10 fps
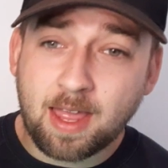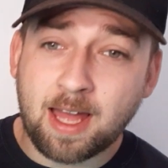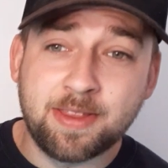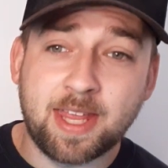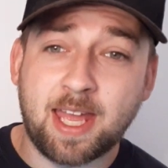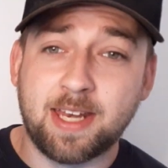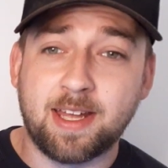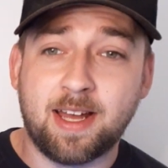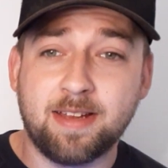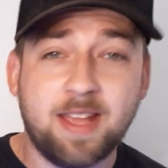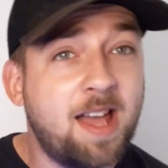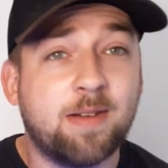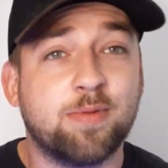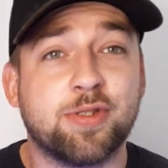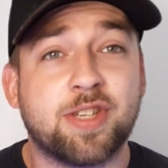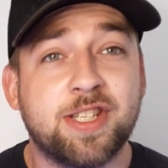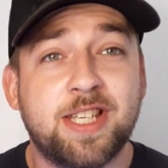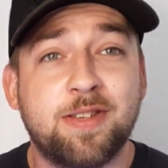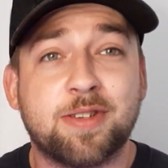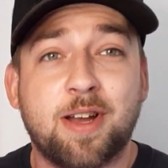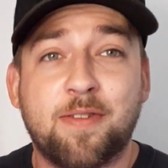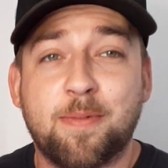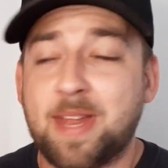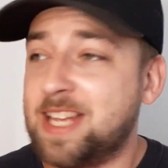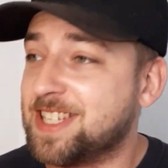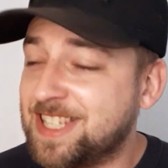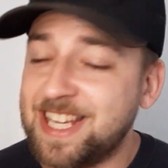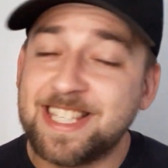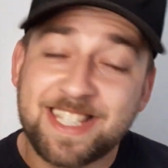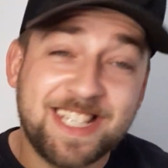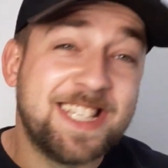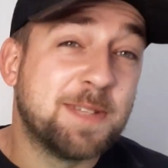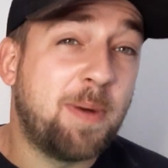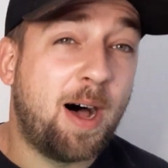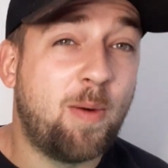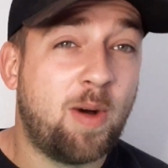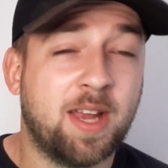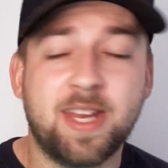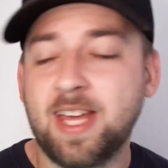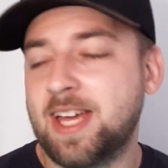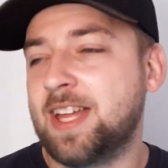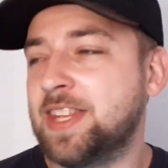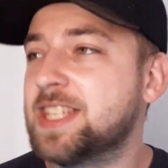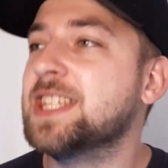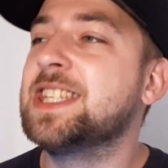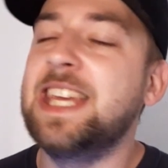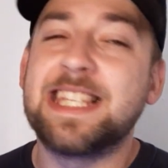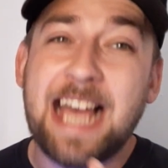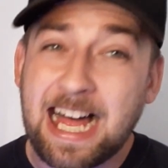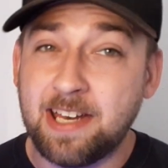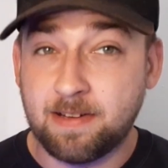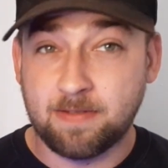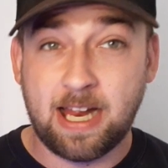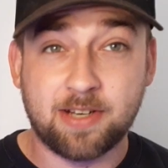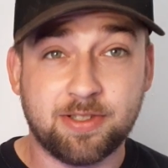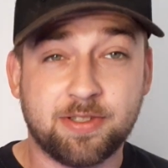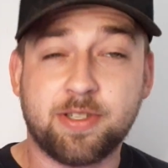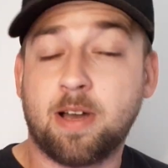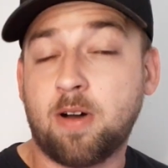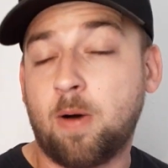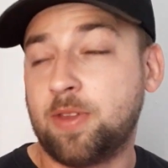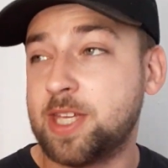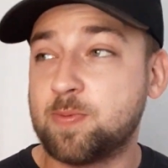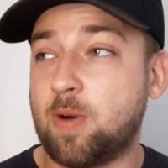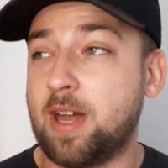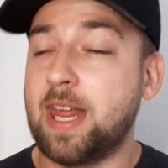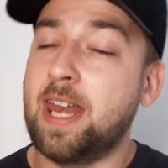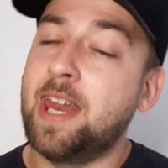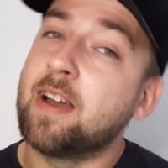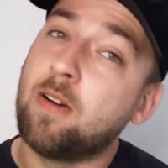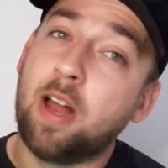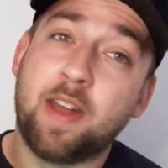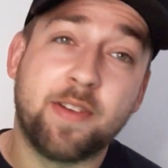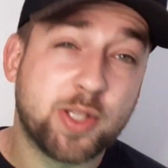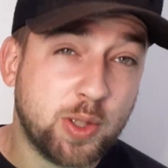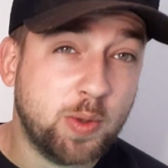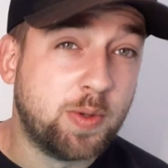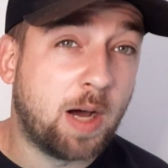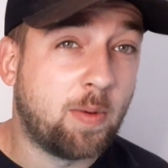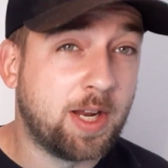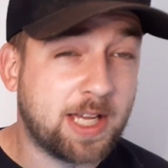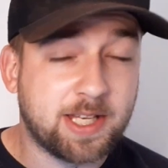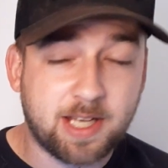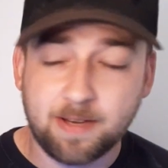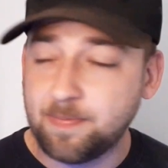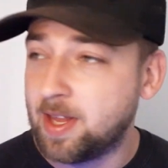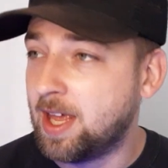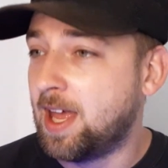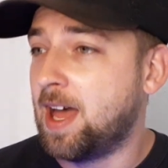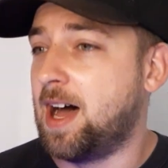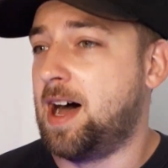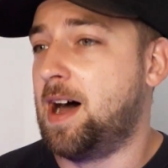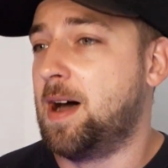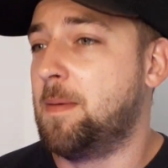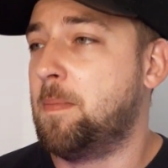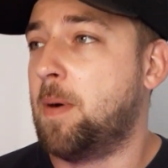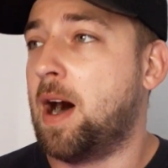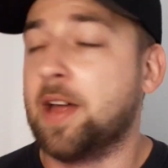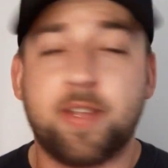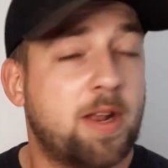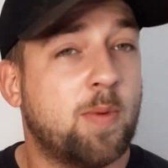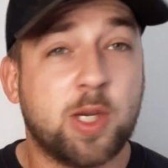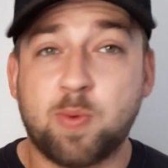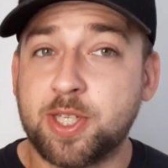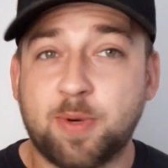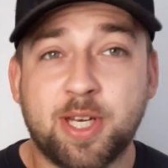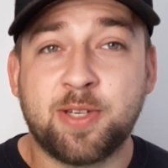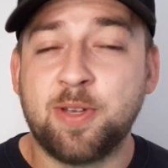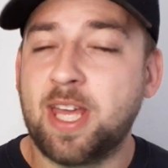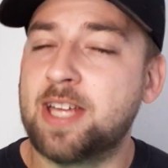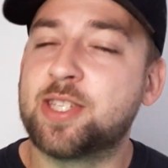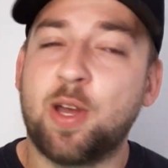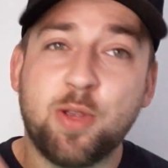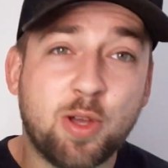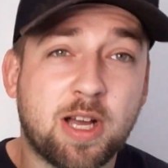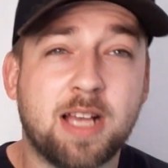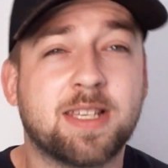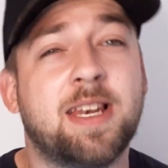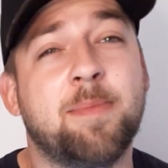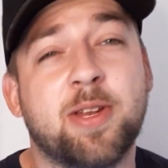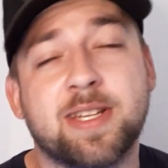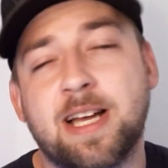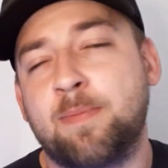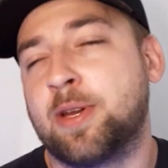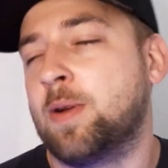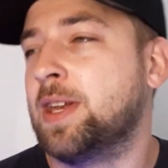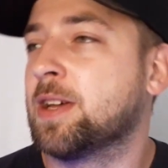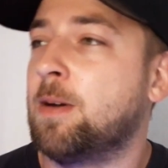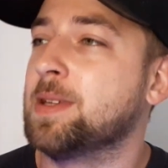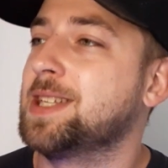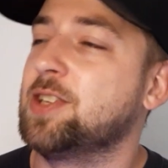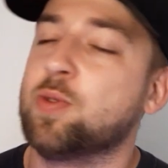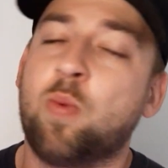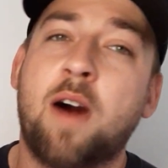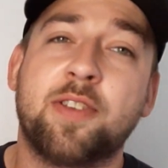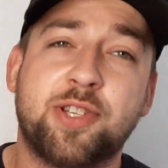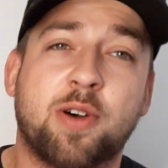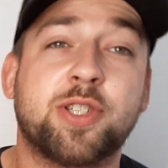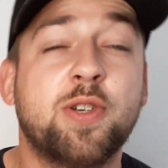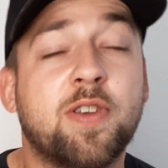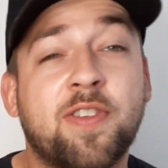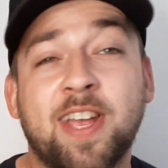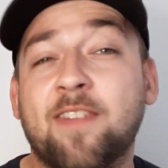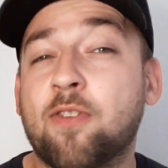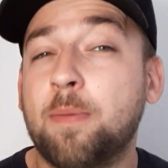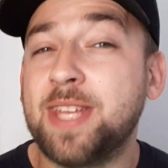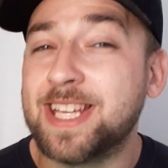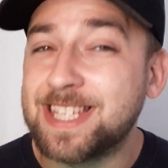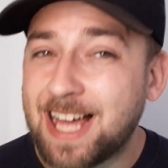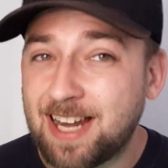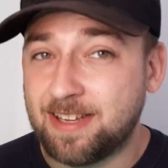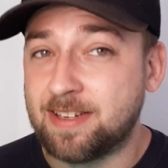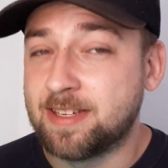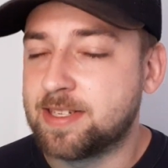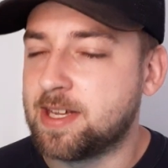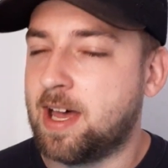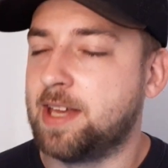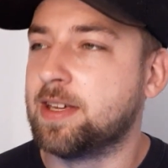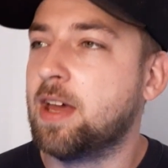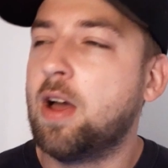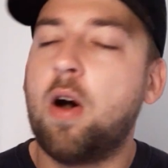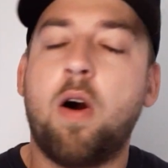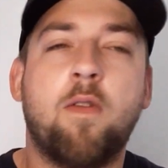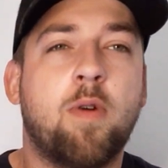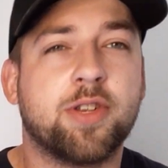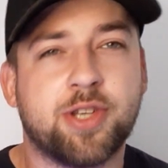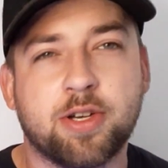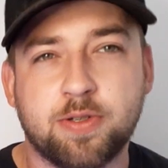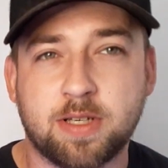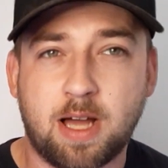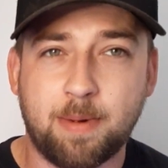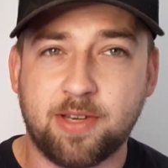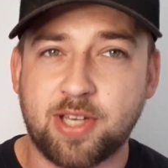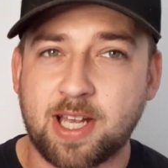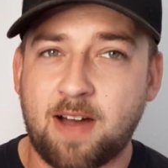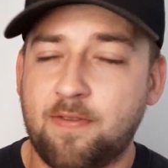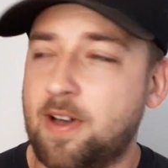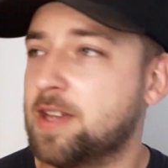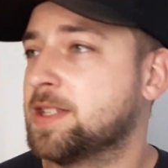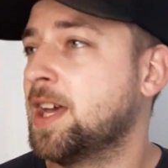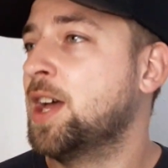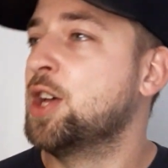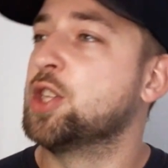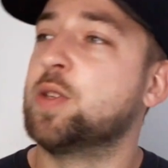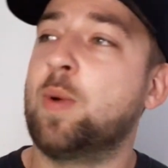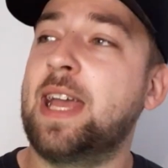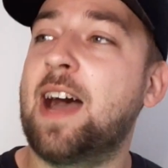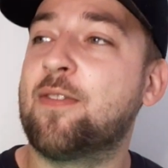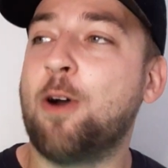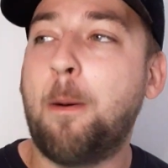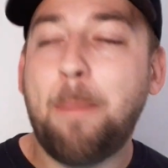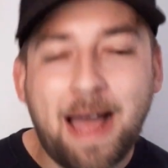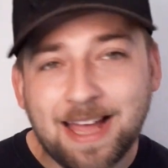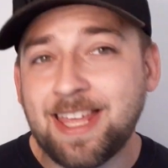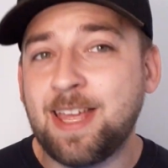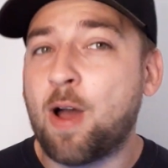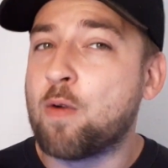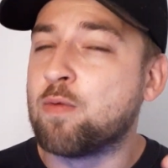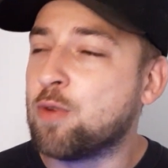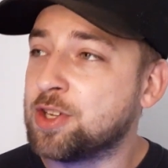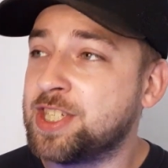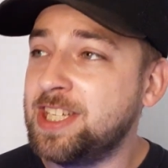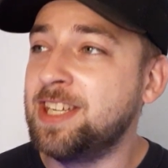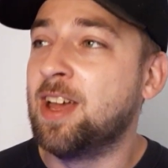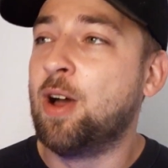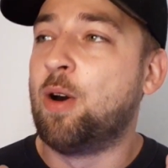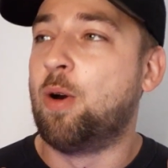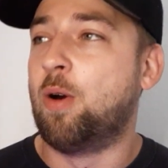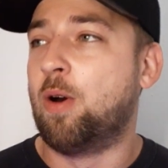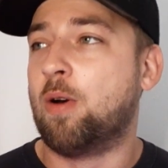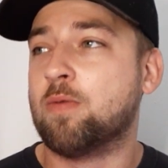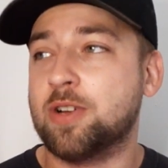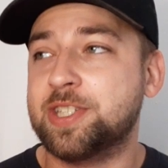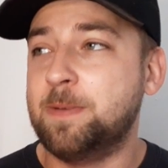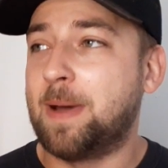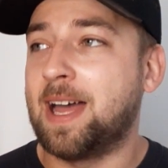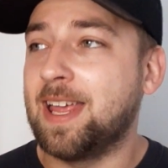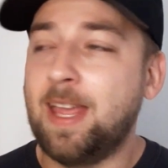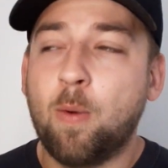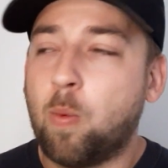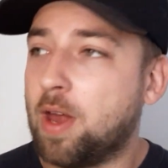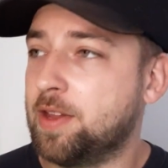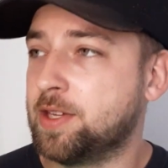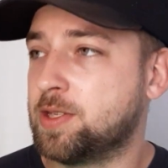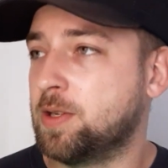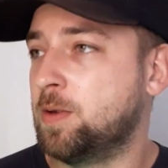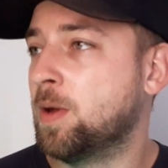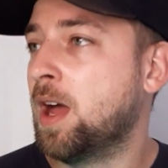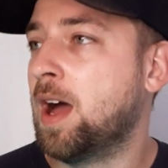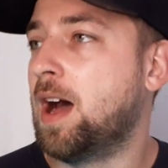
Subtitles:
And then, we'll just continue to go from there. So this is part one. This is the Italian reaction. So I got this one and then I got another two that I want to get done. But I don't know which ones I to do yet. So you guys can let me know down below in the comment section what other songs you'd think from the Italian side of what songs you'd like me to check out first. So we have got PAKY-ROZZI or Rossi PAKY, one of the two.